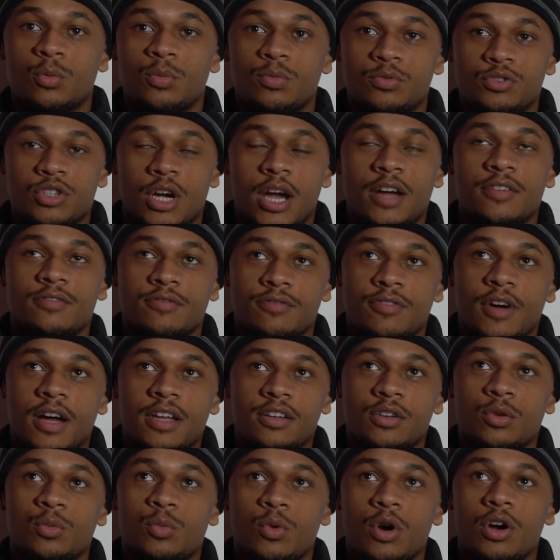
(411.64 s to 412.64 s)
try and
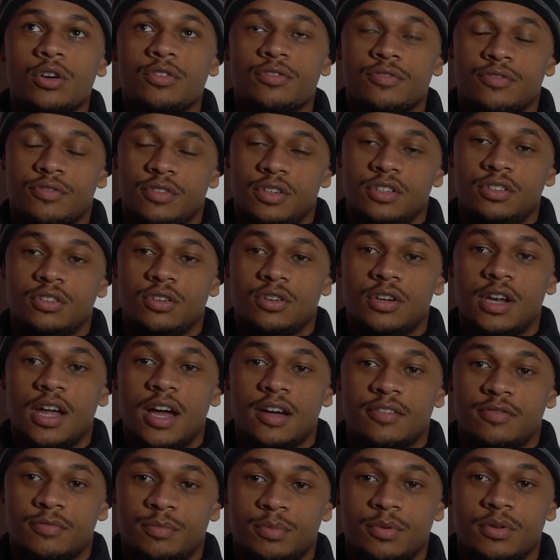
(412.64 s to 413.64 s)
find the worth in your
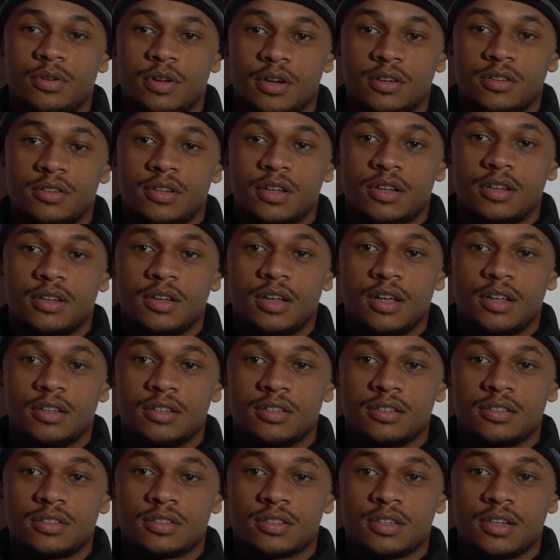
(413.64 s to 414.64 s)
life
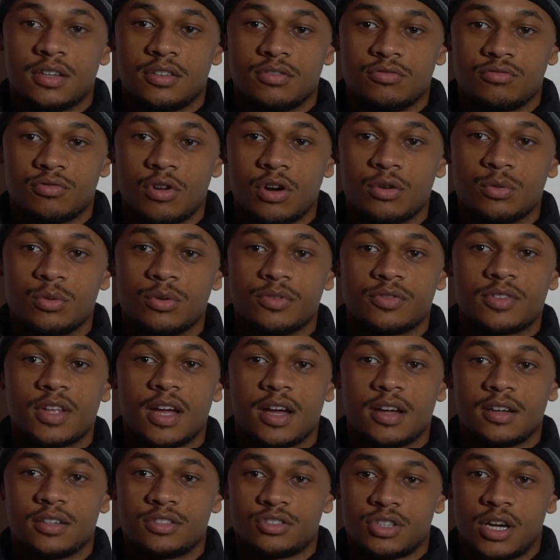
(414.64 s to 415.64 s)
and run with
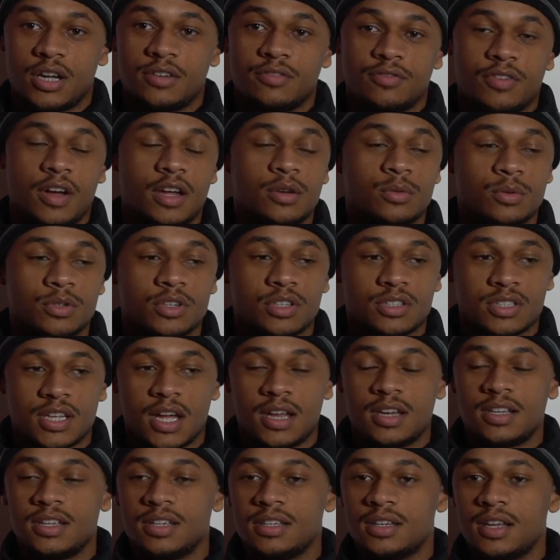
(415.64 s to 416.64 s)
that. Try and find what you're
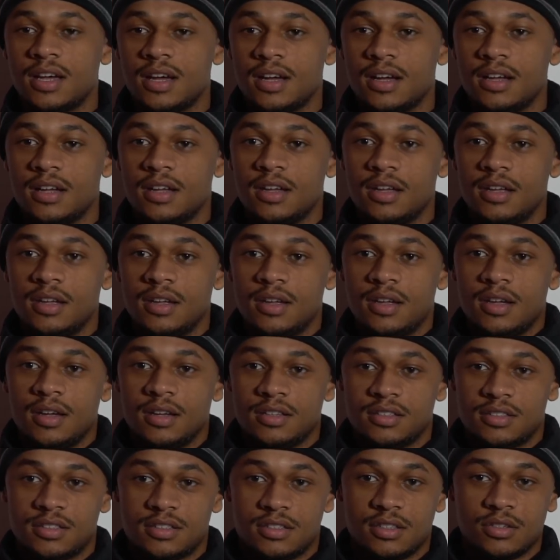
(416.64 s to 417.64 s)
talented at
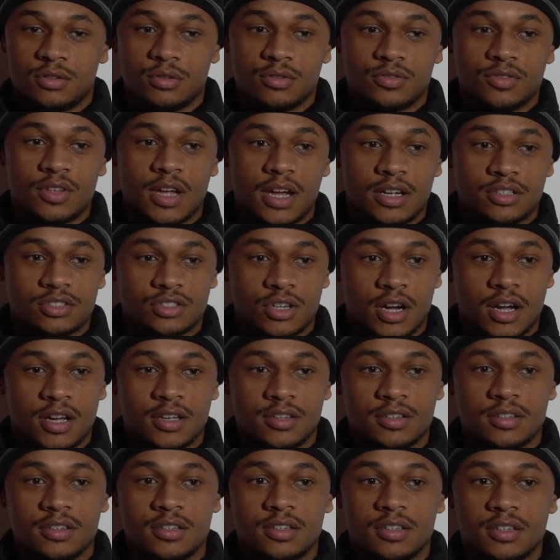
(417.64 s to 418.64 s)
and stick with that.
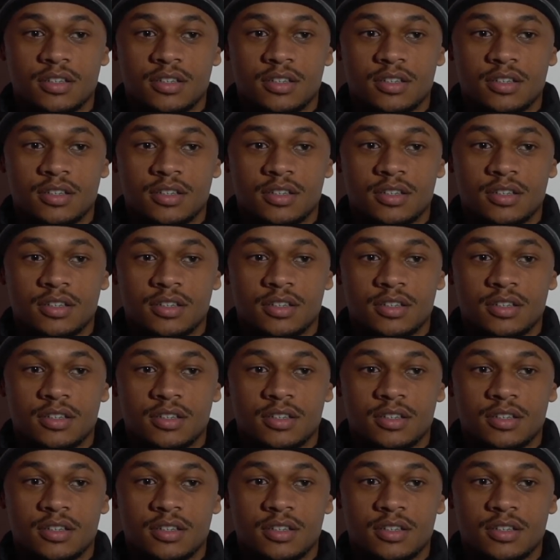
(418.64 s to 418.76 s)
Try